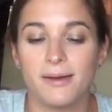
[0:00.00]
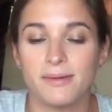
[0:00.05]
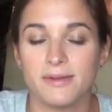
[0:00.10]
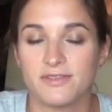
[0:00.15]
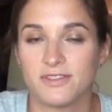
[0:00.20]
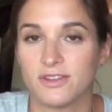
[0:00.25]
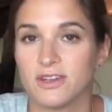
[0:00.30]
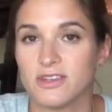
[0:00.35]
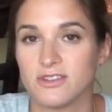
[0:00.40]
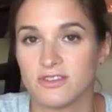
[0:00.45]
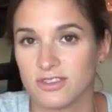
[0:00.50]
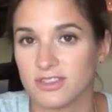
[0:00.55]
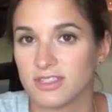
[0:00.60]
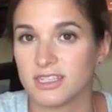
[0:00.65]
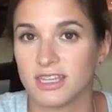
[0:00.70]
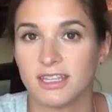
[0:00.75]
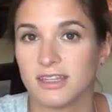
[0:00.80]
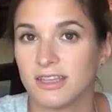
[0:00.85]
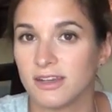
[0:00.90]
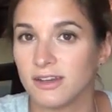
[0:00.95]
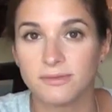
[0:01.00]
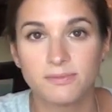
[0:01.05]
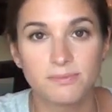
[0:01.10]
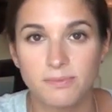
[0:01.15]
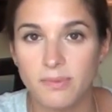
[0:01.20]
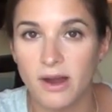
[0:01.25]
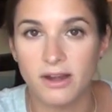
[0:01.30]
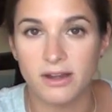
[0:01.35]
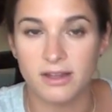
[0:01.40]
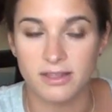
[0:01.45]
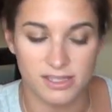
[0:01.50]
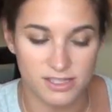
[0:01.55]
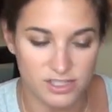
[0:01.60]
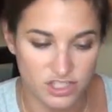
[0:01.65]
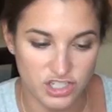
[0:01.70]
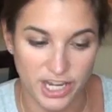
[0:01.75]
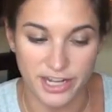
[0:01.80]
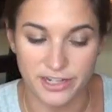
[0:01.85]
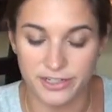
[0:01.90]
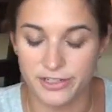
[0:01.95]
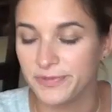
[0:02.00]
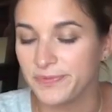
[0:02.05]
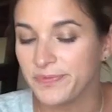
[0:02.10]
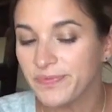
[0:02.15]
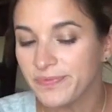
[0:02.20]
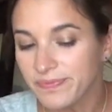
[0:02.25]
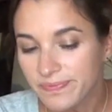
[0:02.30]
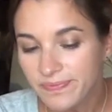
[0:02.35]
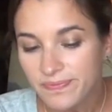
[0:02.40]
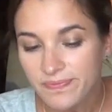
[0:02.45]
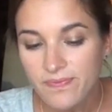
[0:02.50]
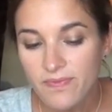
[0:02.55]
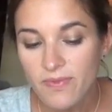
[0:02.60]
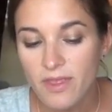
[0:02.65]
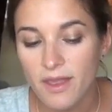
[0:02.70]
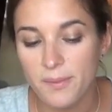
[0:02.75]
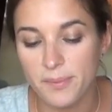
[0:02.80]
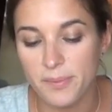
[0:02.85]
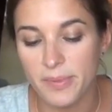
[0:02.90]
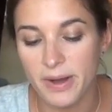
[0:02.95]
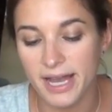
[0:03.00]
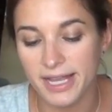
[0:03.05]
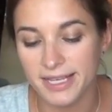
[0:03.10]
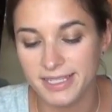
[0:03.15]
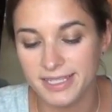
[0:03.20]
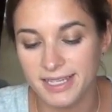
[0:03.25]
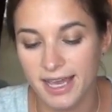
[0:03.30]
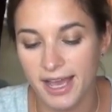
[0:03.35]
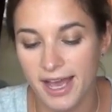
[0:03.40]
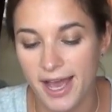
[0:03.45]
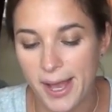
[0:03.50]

If you're interested, they're part of this channel. But,